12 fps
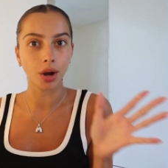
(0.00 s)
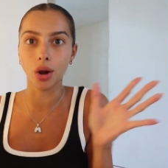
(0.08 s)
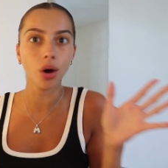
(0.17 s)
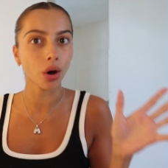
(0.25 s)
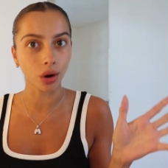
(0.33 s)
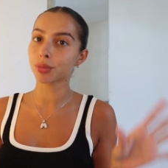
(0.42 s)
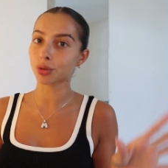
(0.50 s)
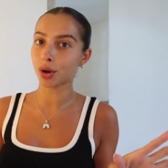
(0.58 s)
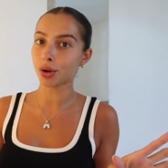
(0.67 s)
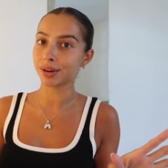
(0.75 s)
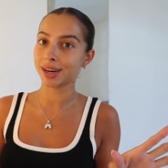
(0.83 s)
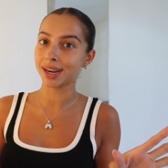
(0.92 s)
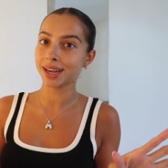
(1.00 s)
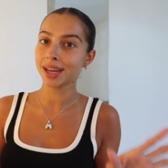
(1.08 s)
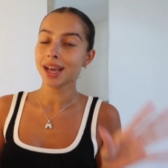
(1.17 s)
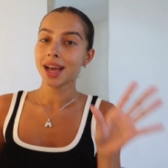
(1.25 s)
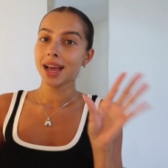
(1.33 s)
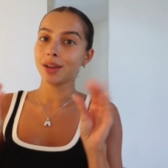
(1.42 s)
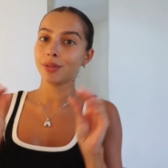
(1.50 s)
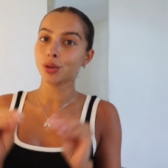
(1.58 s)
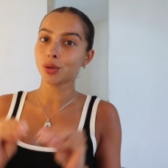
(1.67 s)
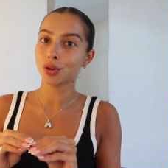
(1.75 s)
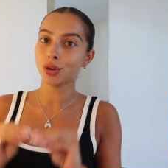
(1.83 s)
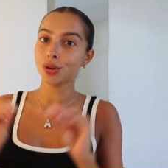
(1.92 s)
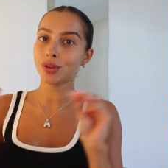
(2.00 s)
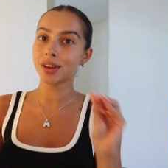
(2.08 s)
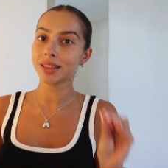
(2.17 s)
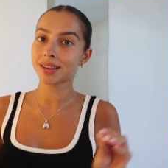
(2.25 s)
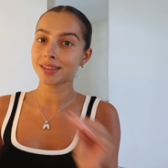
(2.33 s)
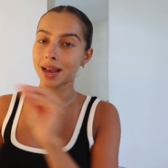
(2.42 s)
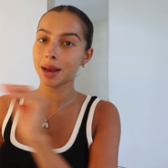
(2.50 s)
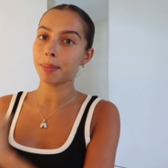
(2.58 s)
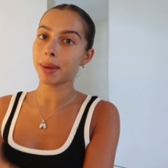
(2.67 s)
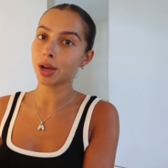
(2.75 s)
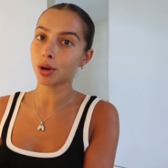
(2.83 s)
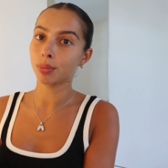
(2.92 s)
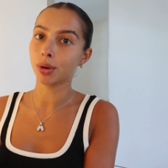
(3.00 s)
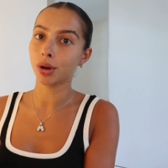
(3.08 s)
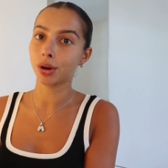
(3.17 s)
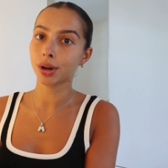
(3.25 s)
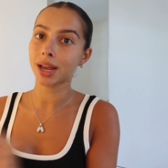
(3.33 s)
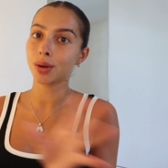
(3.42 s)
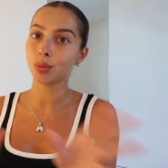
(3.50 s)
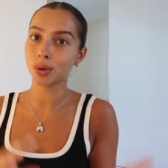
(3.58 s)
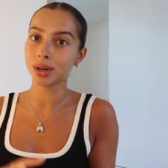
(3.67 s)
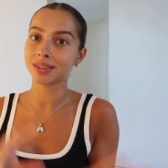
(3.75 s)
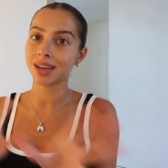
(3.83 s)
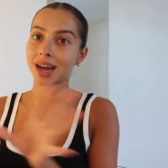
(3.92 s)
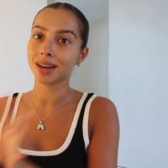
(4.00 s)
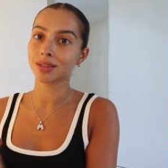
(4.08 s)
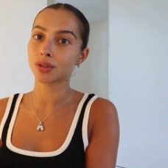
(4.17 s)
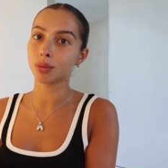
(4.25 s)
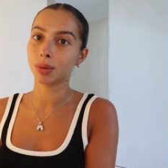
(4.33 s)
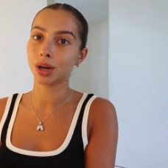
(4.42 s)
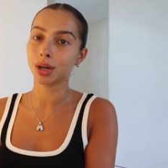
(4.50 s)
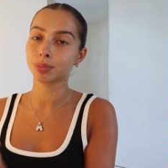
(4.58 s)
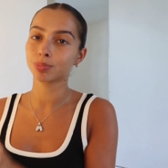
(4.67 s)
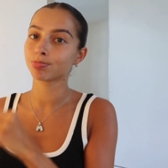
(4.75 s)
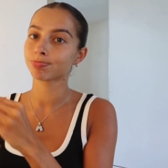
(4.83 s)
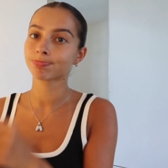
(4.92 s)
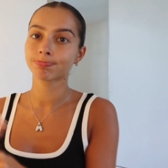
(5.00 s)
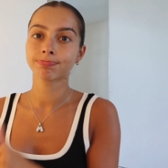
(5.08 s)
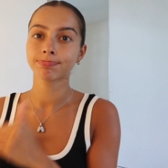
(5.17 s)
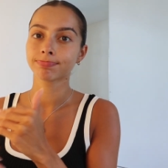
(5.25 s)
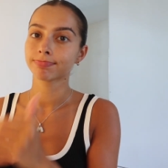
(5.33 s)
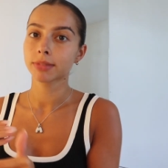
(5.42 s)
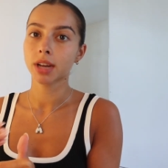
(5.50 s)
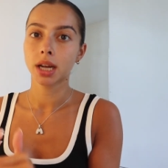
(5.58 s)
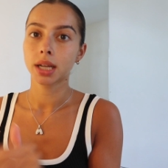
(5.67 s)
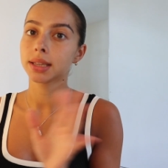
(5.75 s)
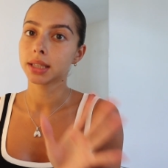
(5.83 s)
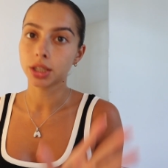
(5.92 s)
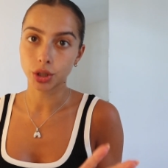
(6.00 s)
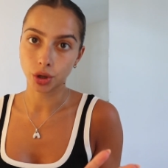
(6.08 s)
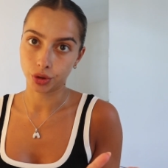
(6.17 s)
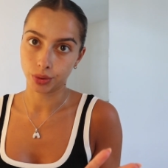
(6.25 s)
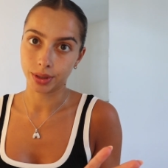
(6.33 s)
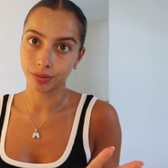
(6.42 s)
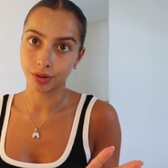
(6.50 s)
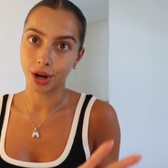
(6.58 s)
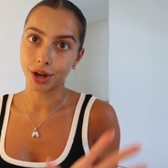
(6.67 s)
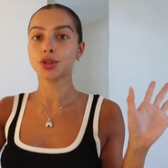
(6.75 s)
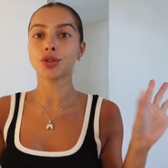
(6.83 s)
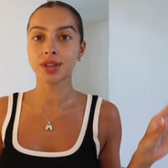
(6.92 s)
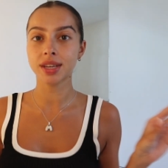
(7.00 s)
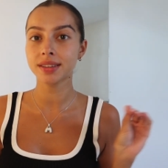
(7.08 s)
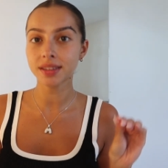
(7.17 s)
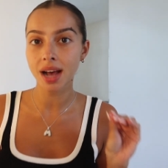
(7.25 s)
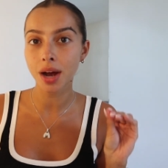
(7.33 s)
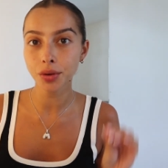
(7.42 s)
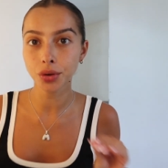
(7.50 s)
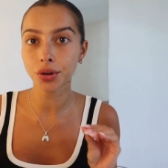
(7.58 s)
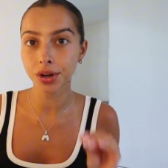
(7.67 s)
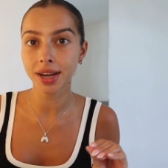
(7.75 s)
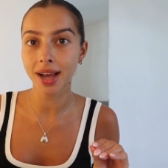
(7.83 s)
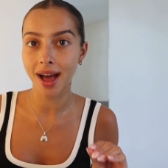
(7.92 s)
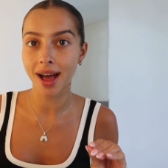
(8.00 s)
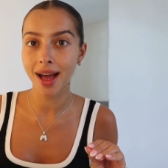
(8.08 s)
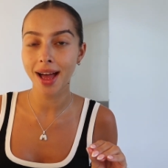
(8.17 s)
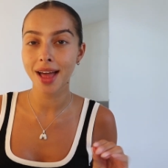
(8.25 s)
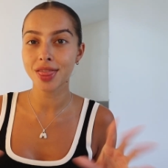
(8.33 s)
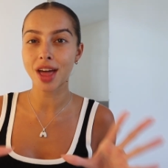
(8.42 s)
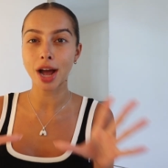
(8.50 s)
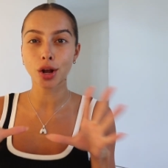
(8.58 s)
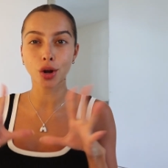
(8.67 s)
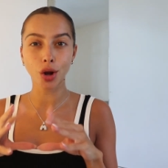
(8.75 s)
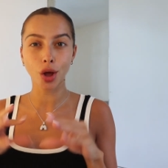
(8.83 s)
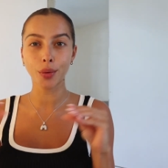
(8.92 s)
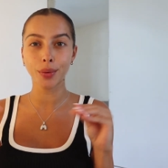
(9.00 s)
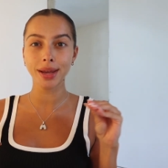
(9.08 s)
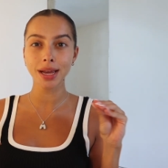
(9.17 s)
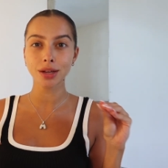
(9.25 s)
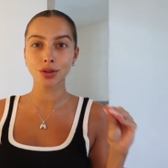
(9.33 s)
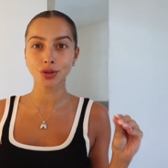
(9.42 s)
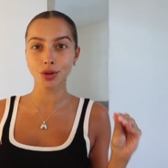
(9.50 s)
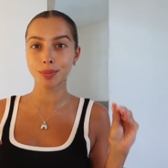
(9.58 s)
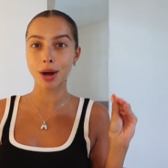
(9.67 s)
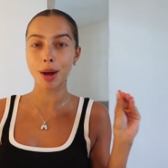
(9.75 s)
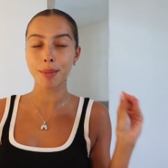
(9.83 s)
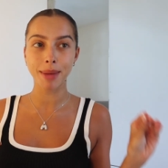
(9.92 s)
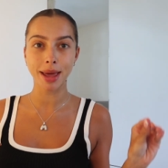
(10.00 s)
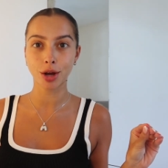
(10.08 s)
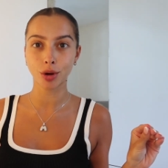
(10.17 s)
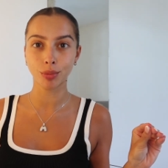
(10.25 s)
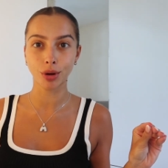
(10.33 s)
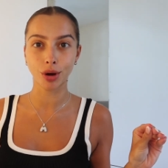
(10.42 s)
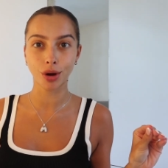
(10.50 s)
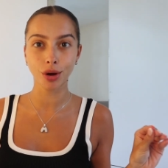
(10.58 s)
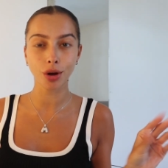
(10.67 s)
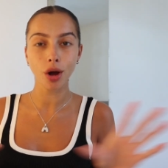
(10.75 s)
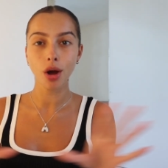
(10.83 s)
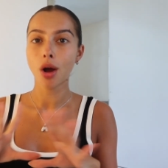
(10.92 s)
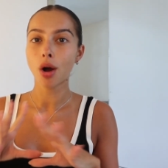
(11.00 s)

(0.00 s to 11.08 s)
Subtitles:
look. I'm sorry, if you're using the same makeup look in winter and summer, you're not doing it right. So this is how you're gonna get that glowy summer makeup look